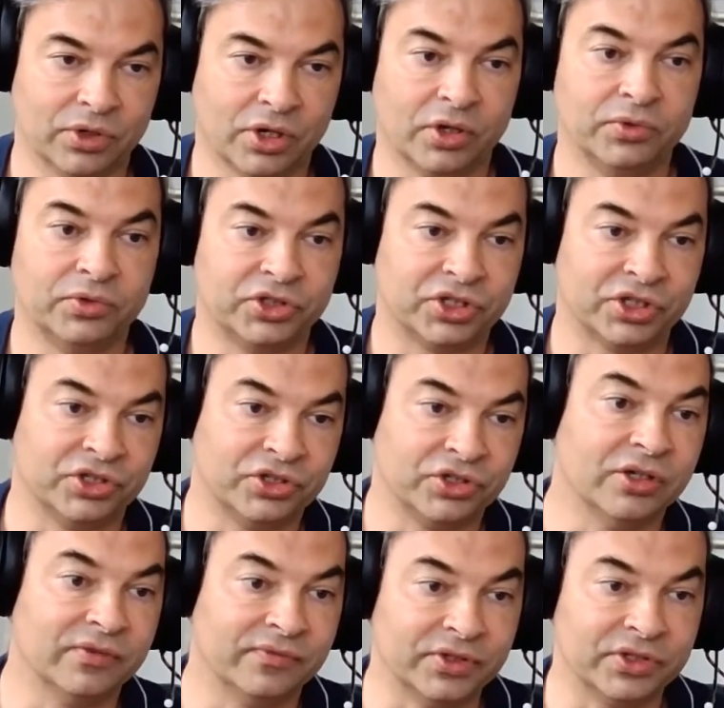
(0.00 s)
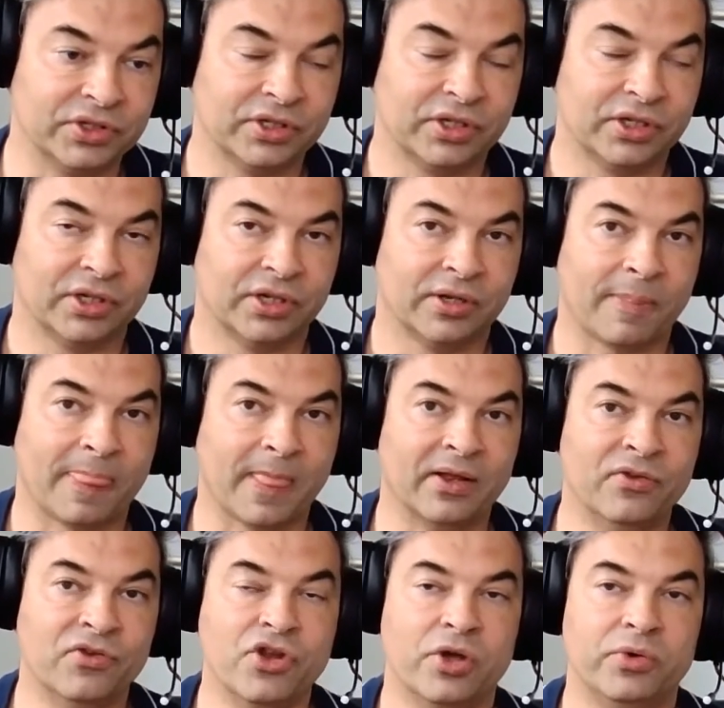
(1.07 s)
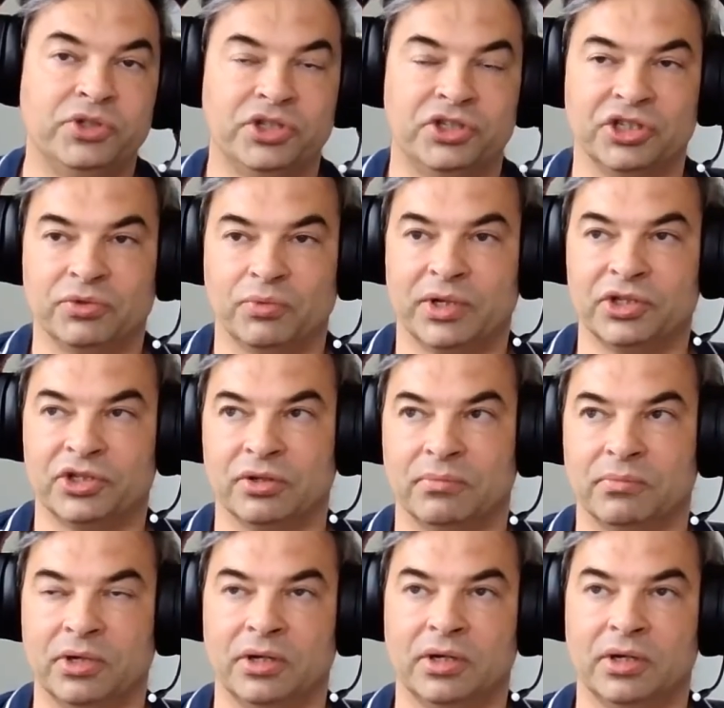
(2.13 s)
hosts and servers and notices when some